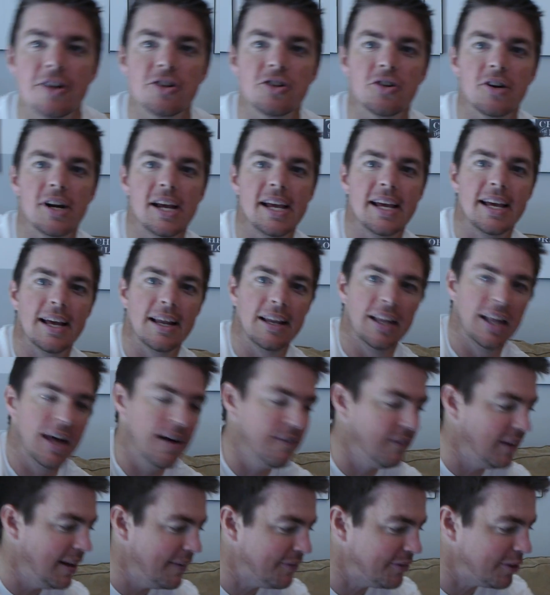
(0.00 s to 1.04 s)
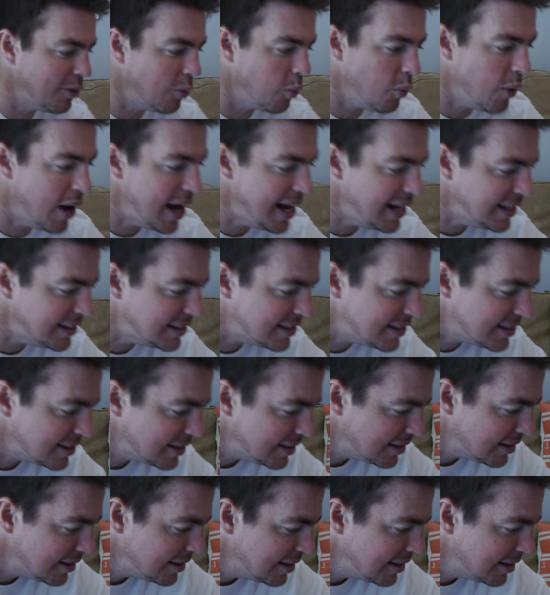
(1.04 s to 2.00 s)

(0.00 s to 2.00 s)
drink. I love lifting weights.